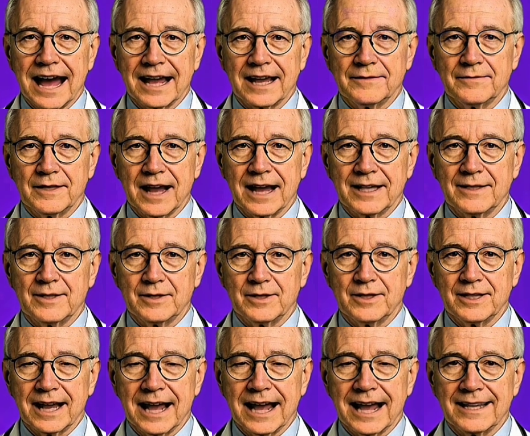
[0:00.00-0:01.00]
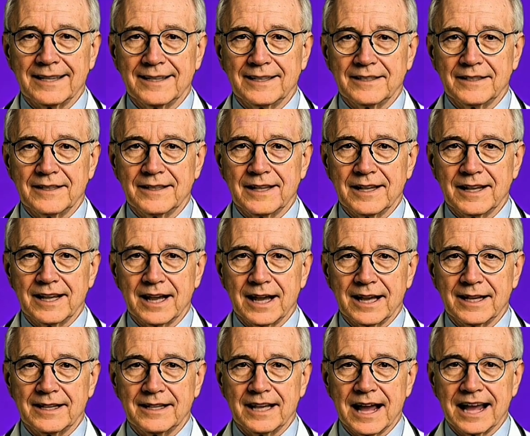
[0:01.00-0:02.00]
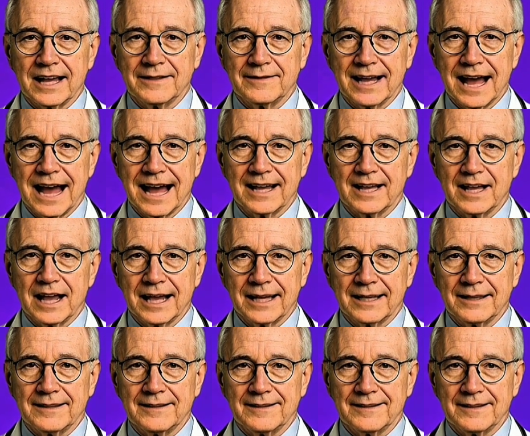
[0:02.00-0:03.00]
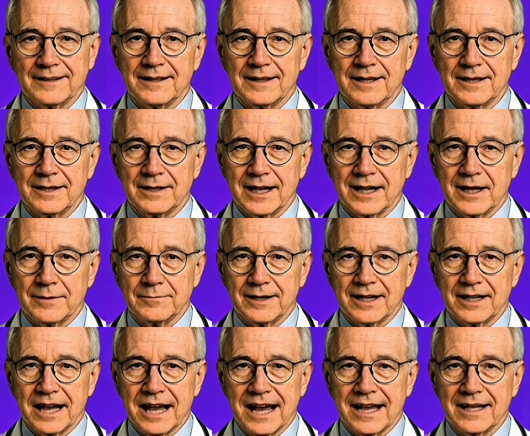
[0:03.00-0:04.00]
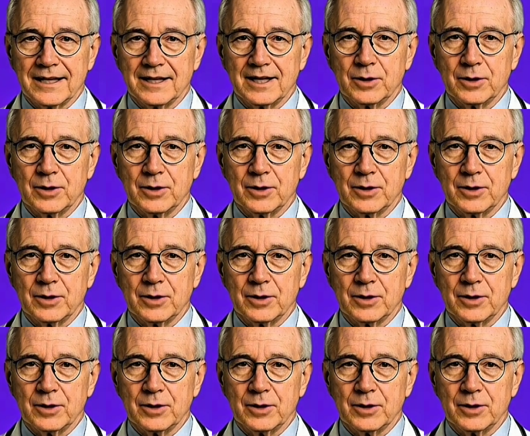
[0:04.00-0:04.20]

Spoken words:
I had a patient, Roger, age 66,